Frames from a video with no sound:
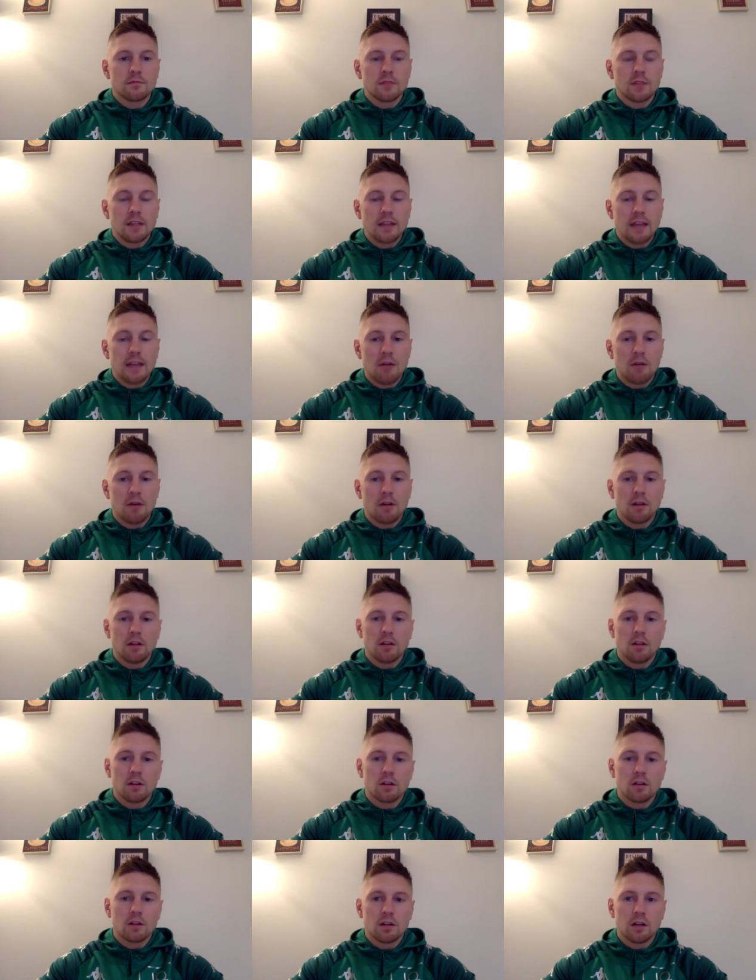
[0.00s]
Yeah, well,
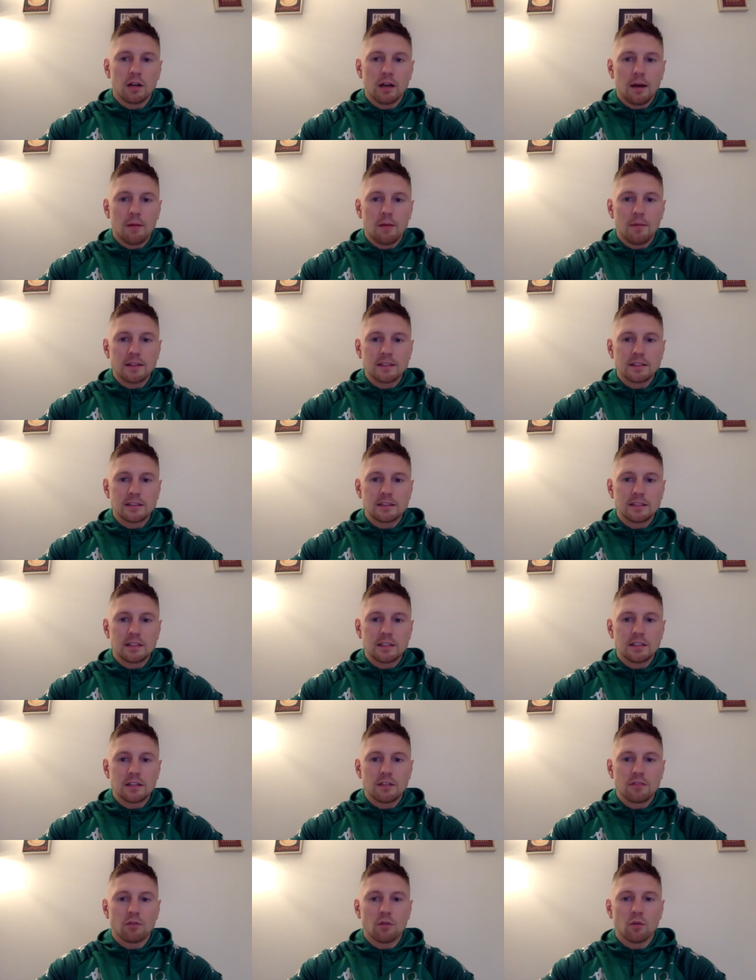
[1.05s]
look, um, as I said,
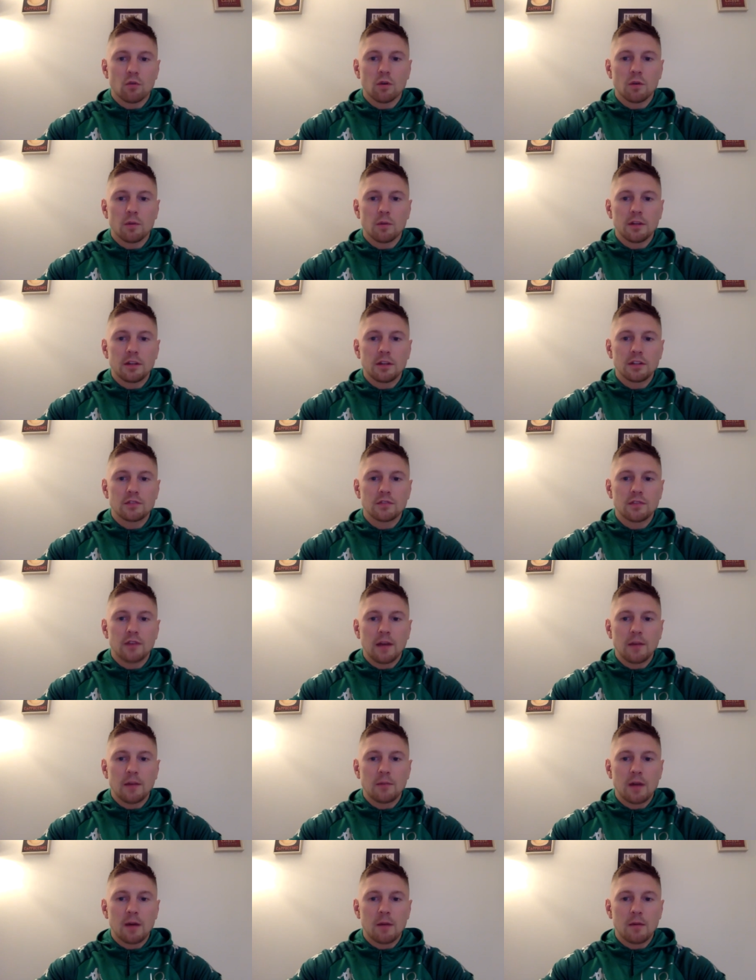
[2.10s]
I've known about this
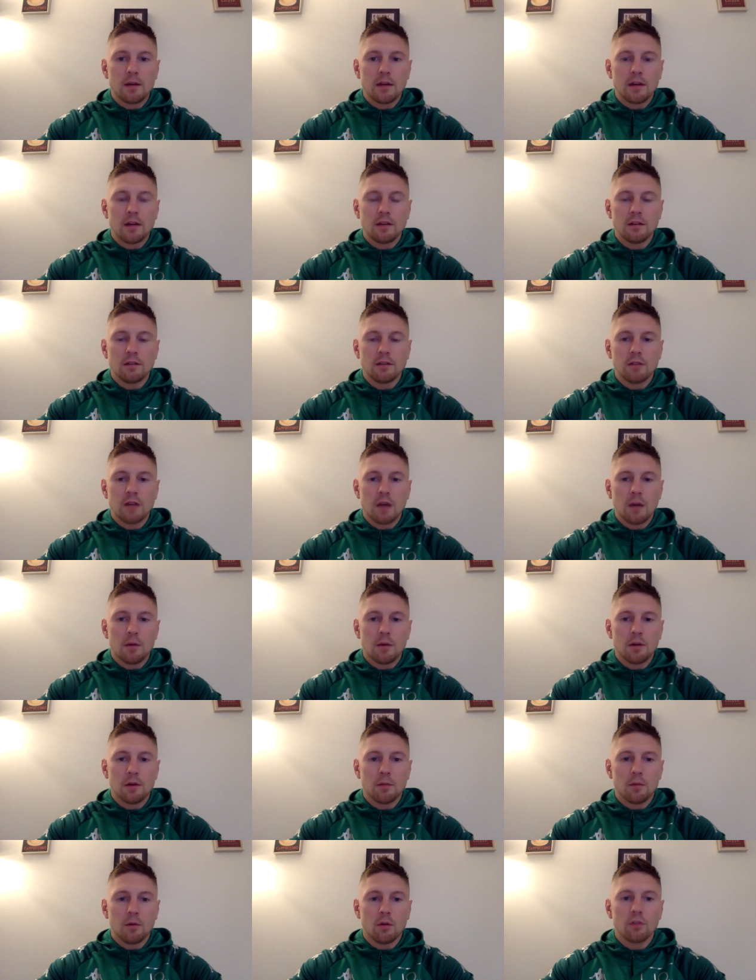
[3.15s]
fight probably about
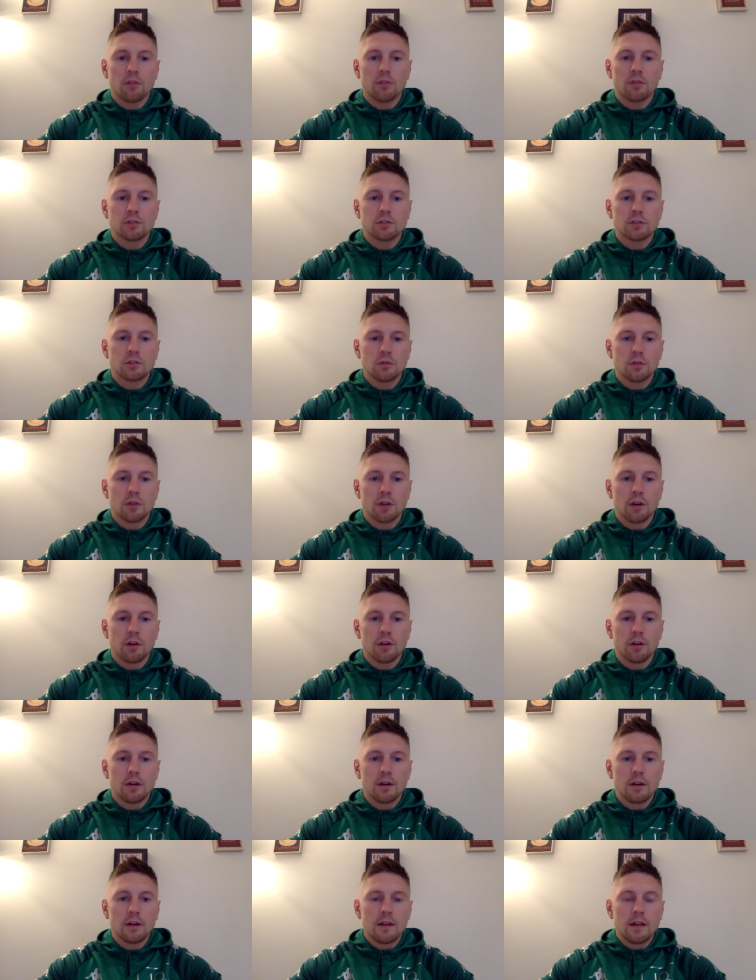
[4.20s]
a month or so
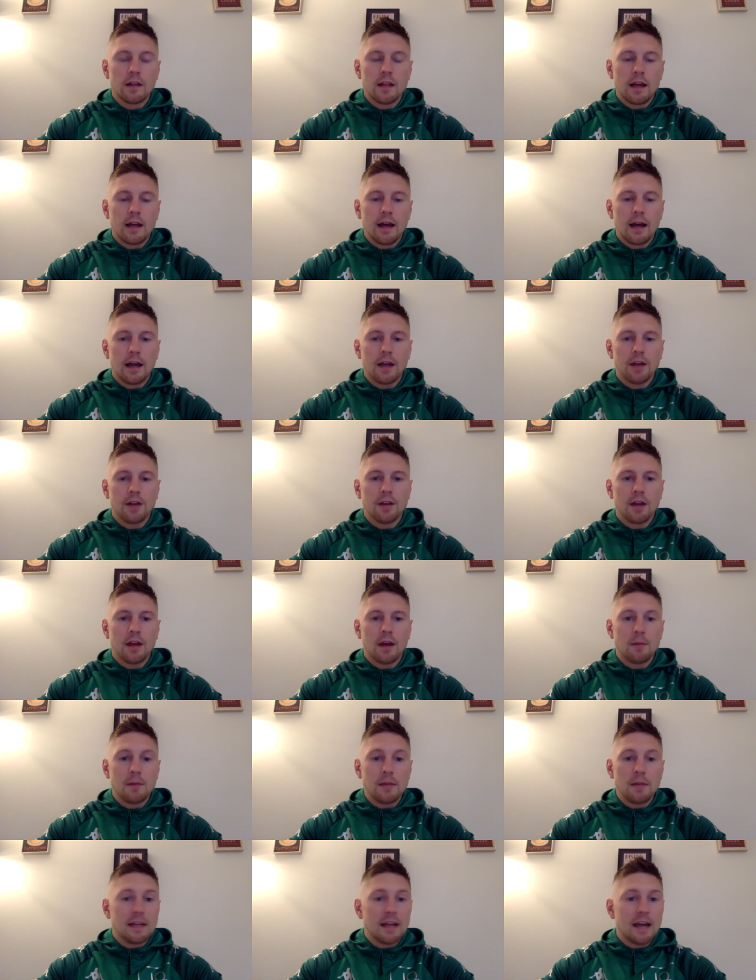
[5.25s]
now. And uh,
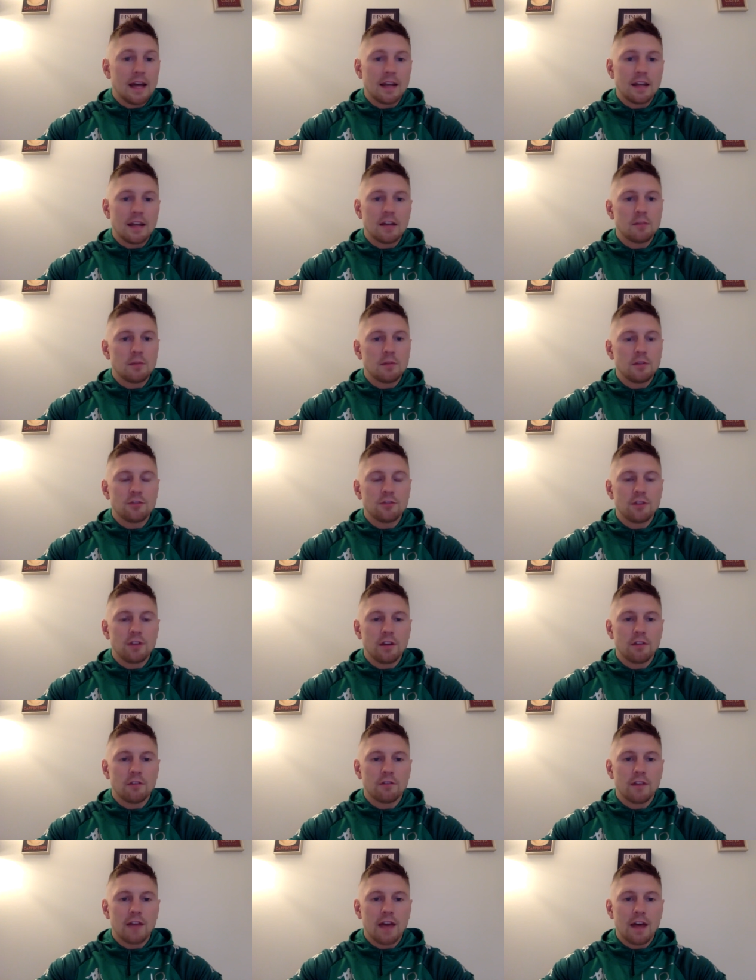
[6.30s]
me and Andy have been training
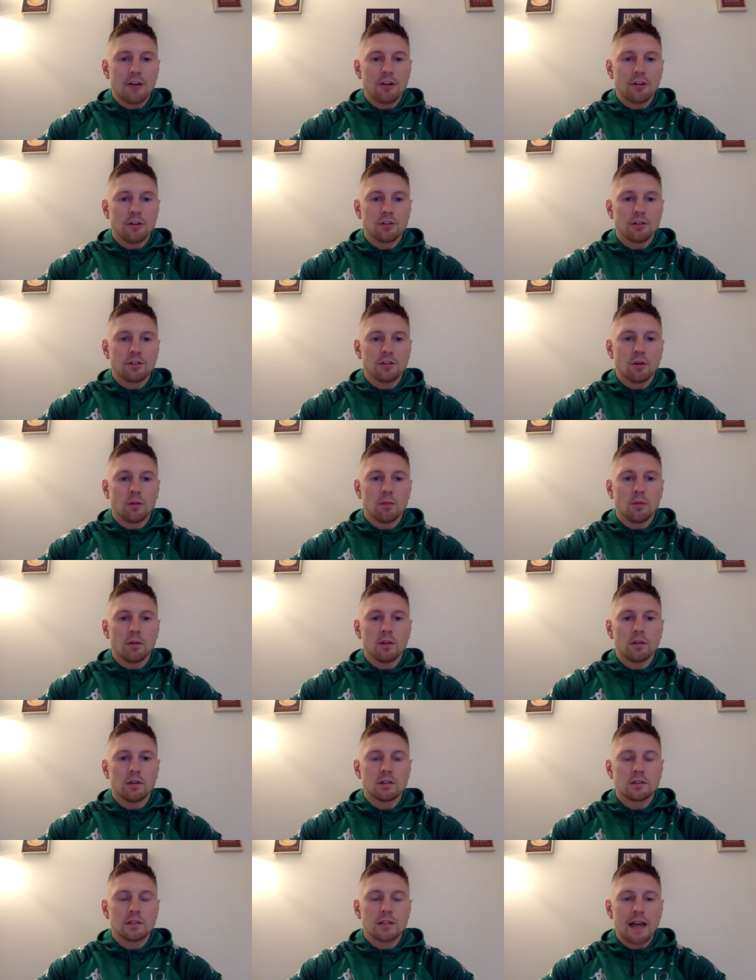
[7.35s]
flat out in Dublin
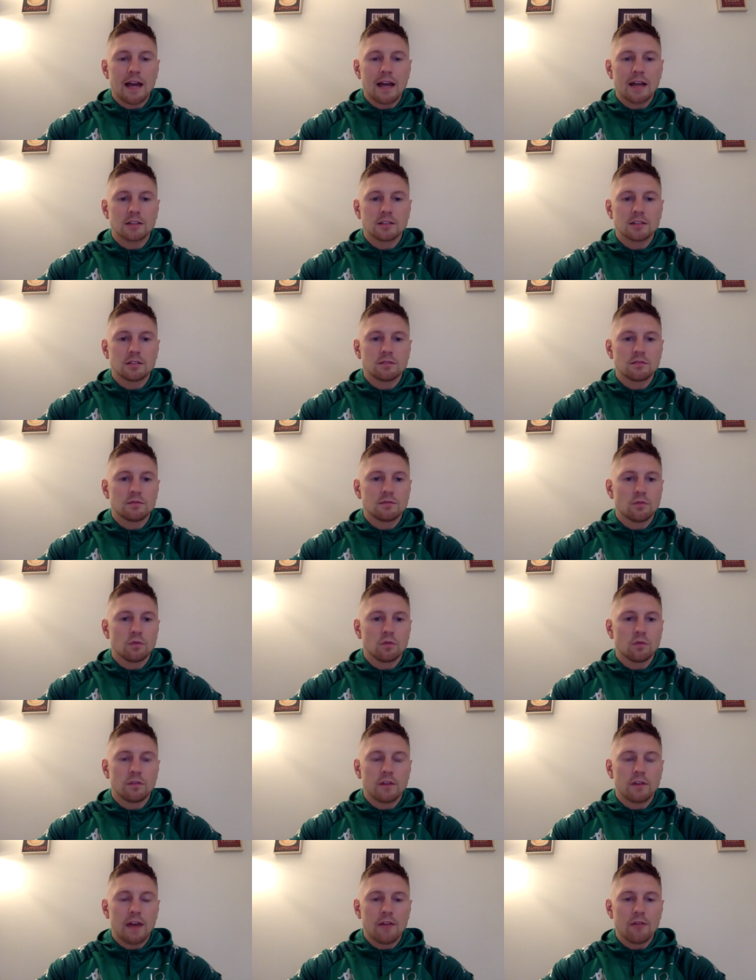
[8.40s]
these last four
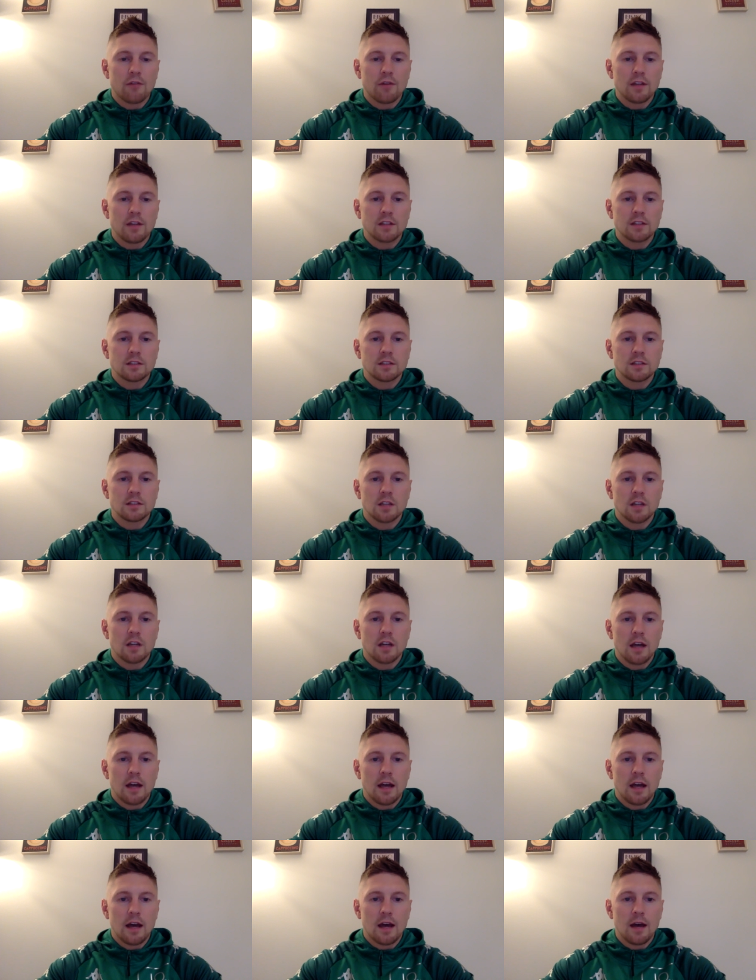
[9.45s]
or five weeks.
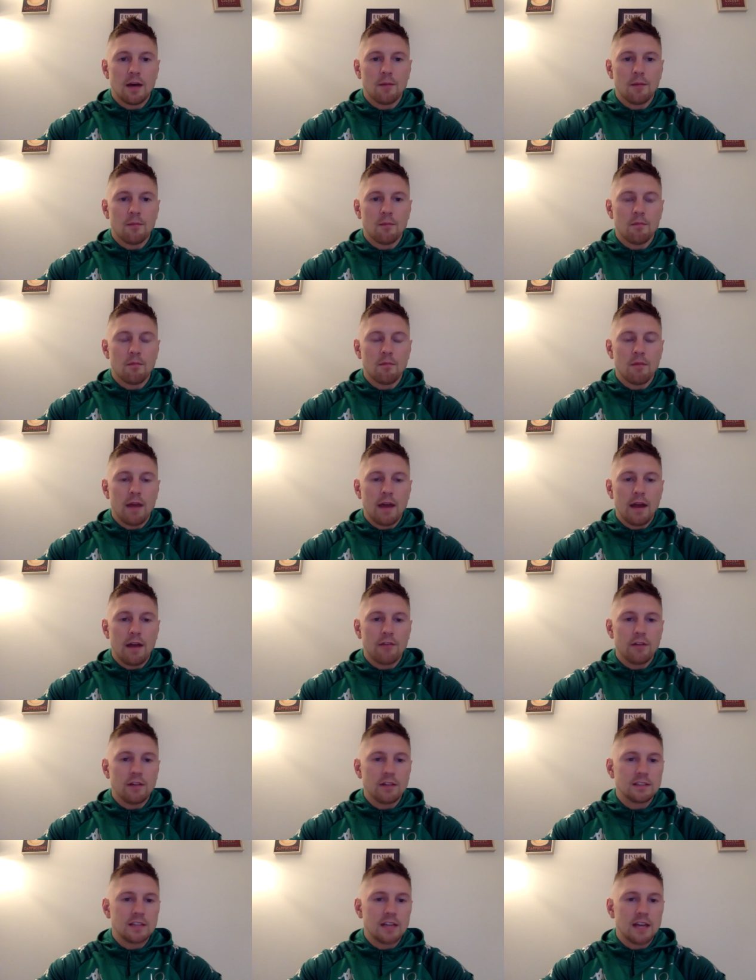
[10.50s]
Um,
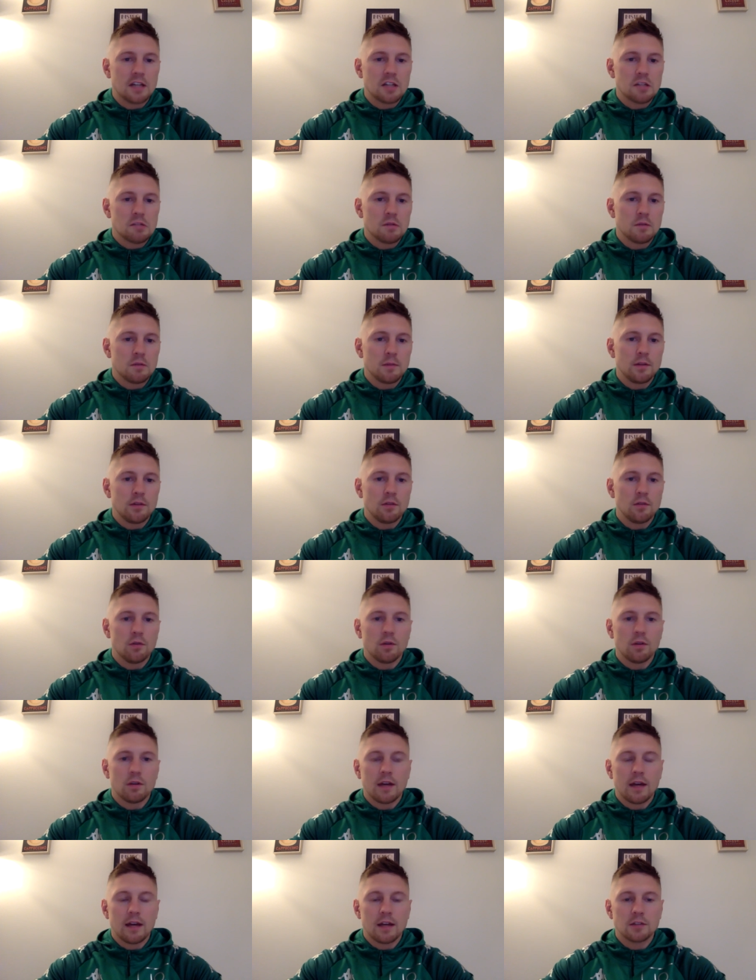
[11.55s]
every session we've been
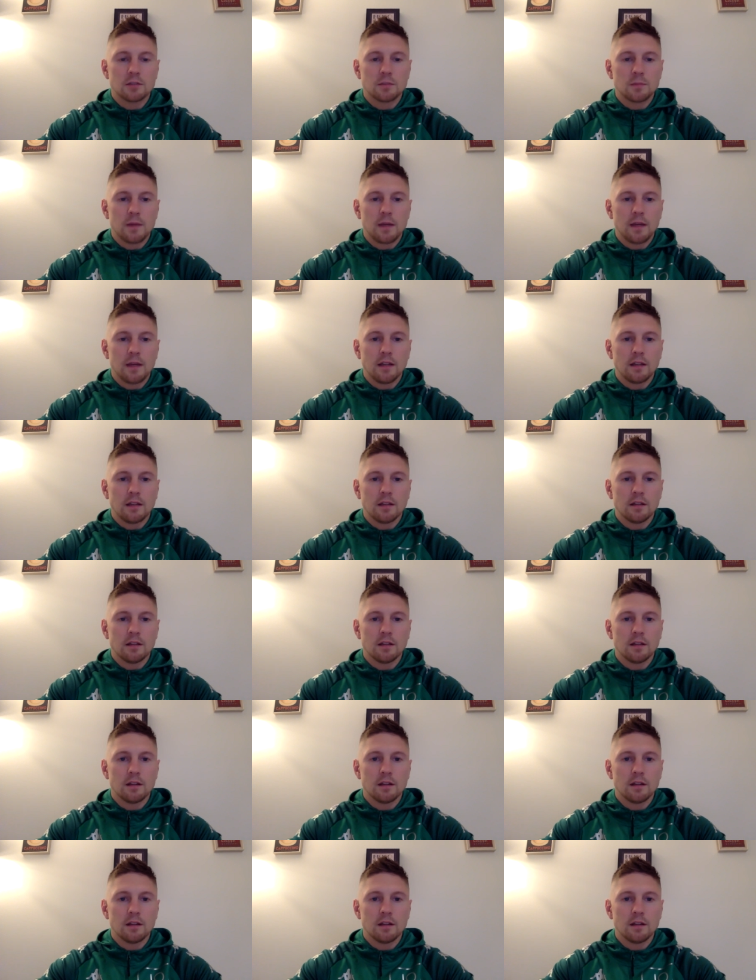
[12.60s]
doing has been